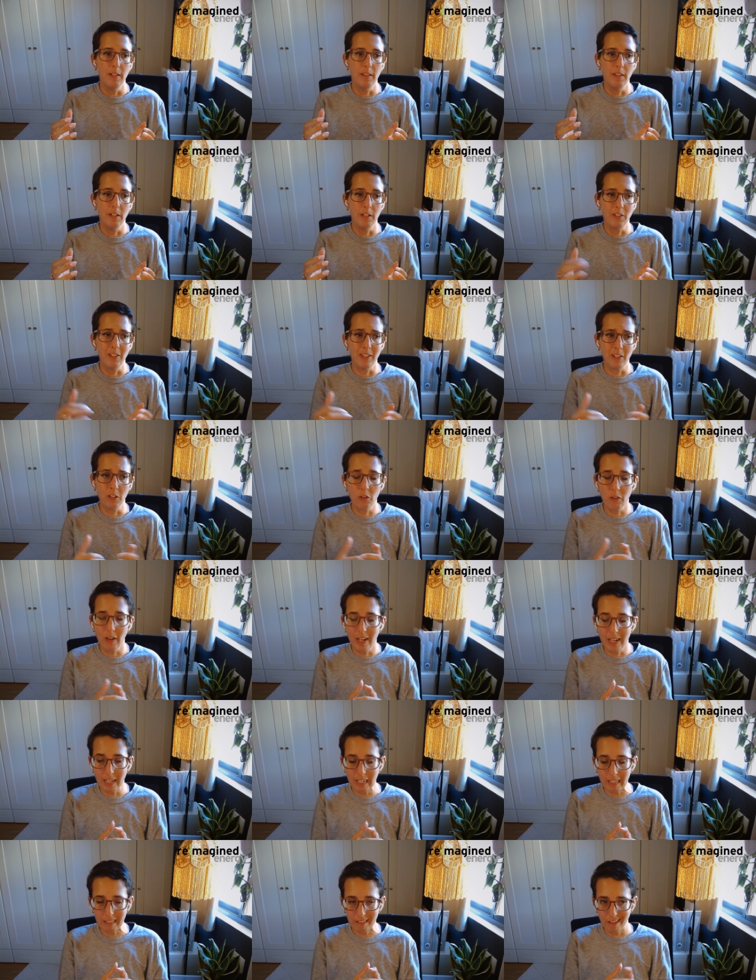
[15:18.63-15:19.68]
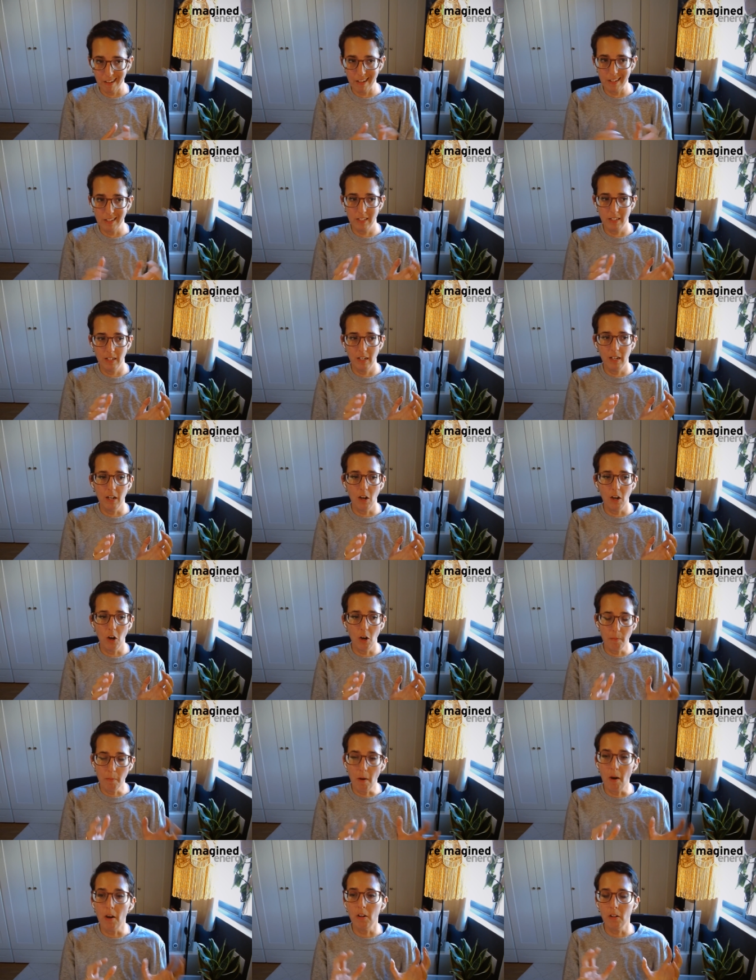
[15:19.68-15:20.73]
They're degrading less. Our
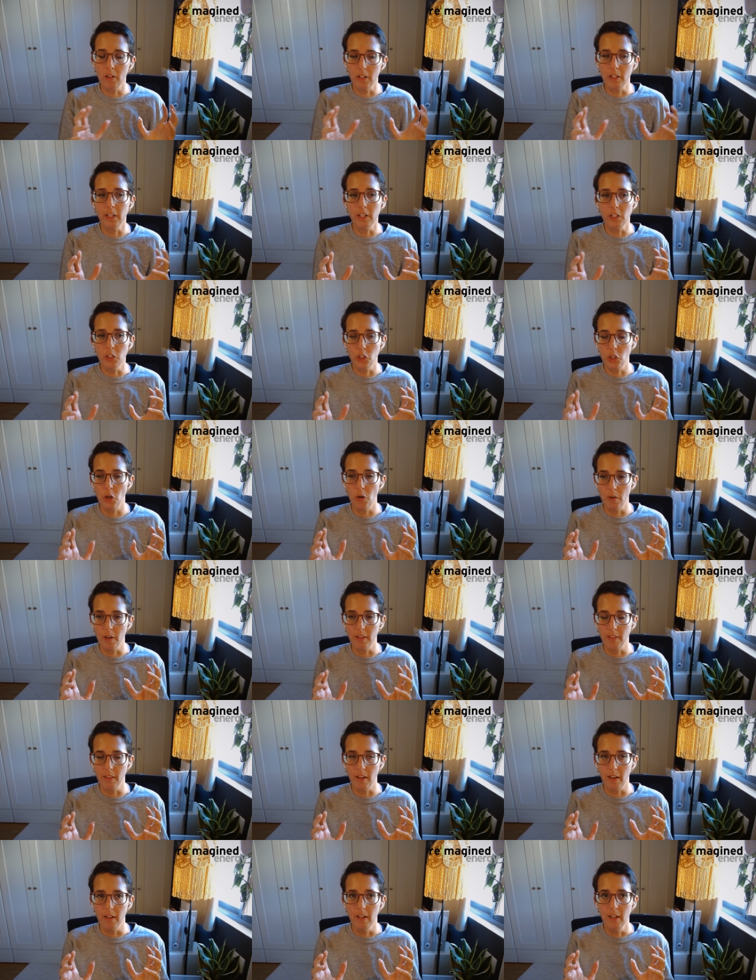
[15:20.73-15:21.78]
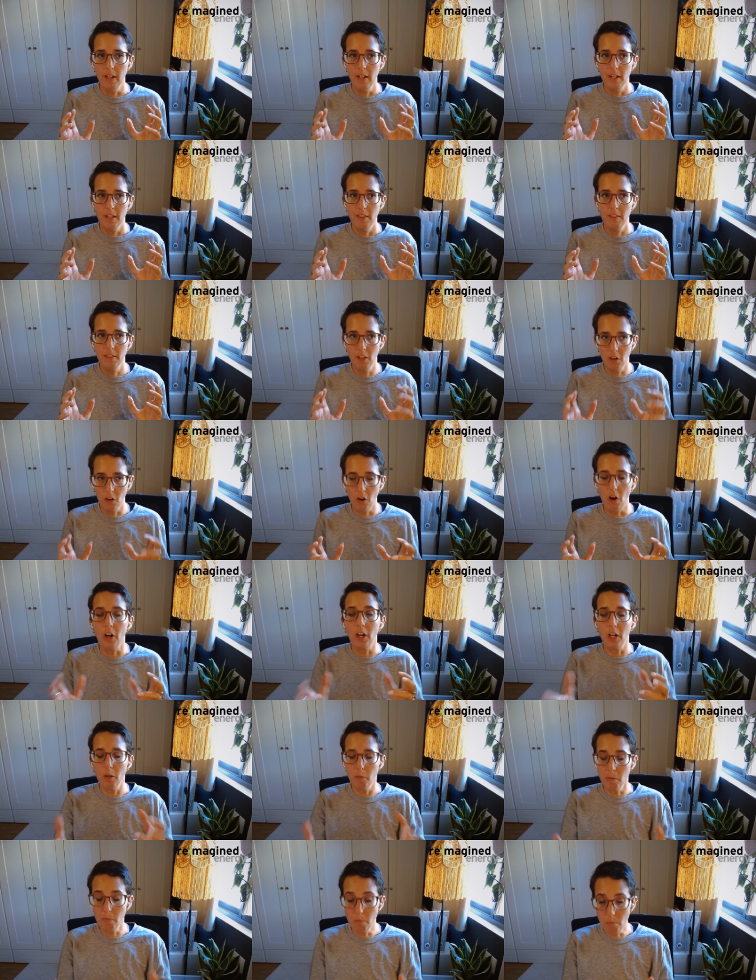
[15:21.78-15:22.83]
modeling is showing that there are
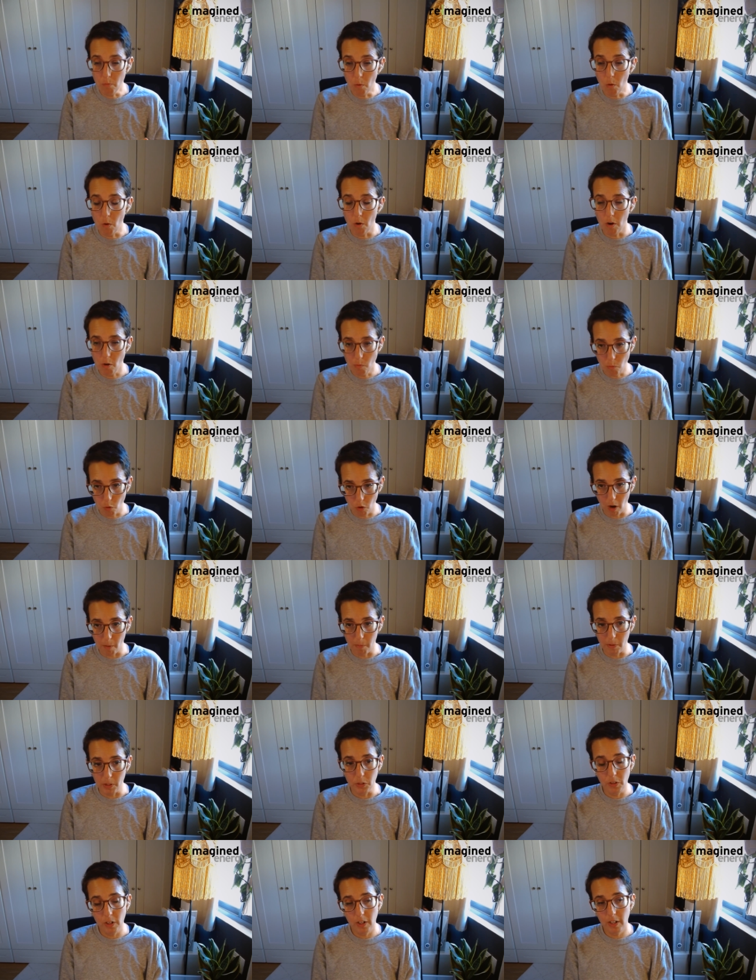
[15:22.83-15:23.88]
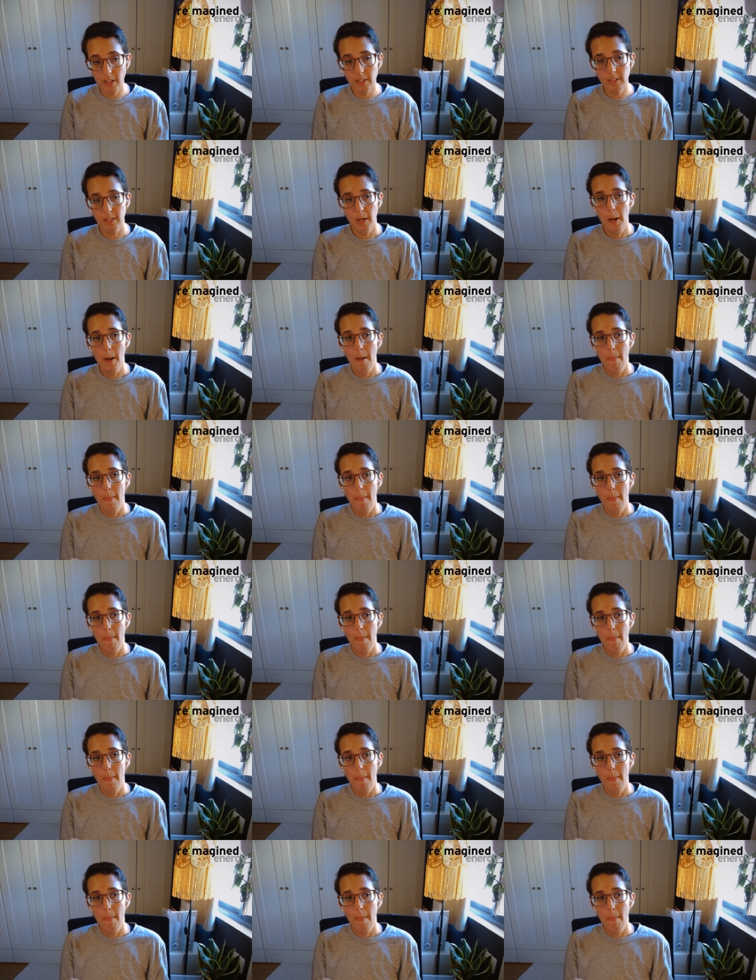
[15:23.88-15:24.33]
going to be more and more opportunities.